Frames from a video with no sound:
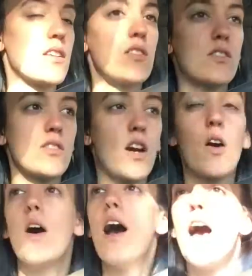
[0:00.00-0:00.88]

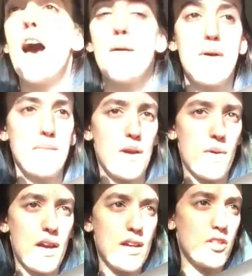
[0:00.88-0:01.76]
So I'm on my
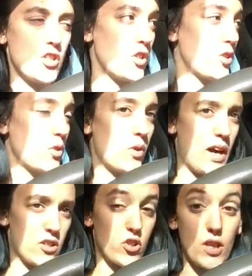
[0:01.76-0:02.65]
way to
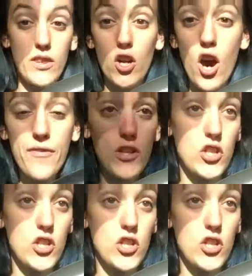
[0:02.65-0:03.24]
actually the coffee